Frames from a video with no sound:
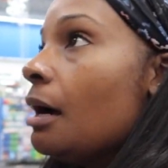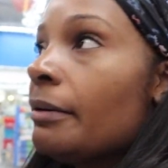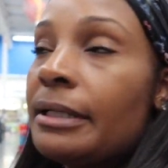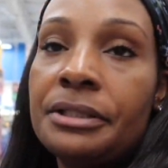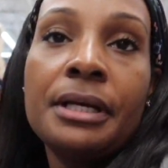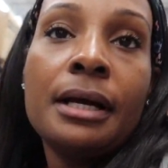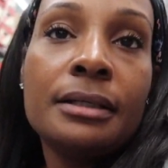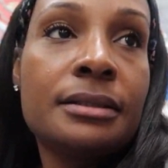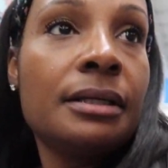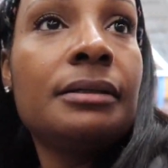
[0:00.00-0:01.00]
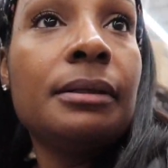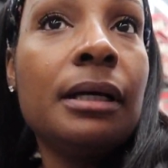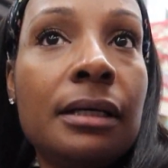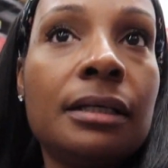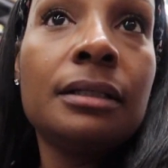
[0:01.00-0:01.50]
All right, you guys, so
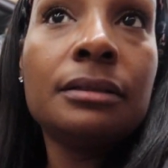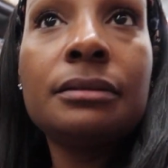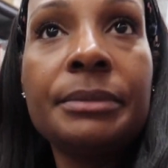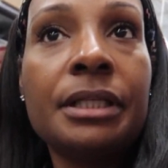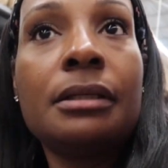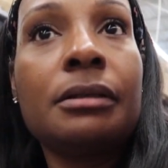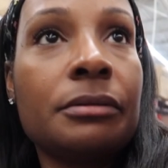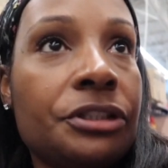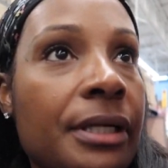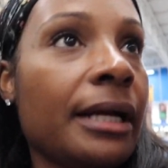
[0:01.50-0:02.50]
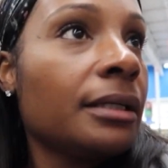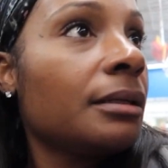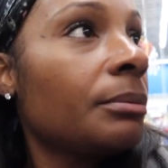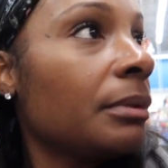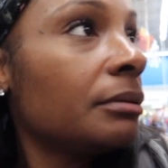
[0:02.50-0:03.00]
let me get on track.
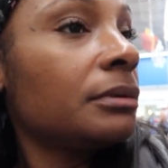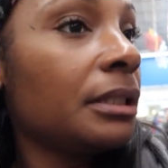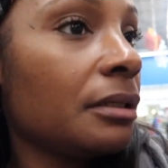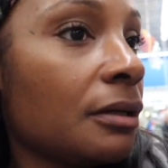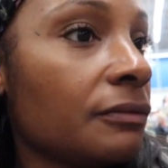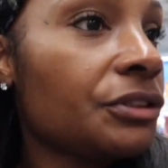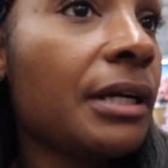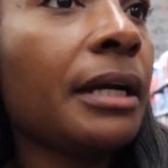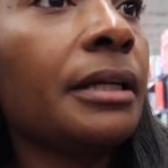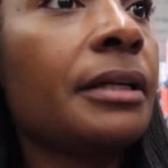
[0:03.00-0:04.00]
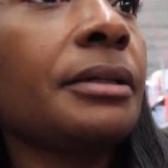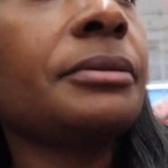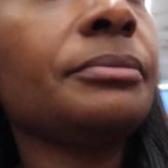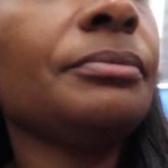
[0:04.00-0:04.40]
I'm getting off track here.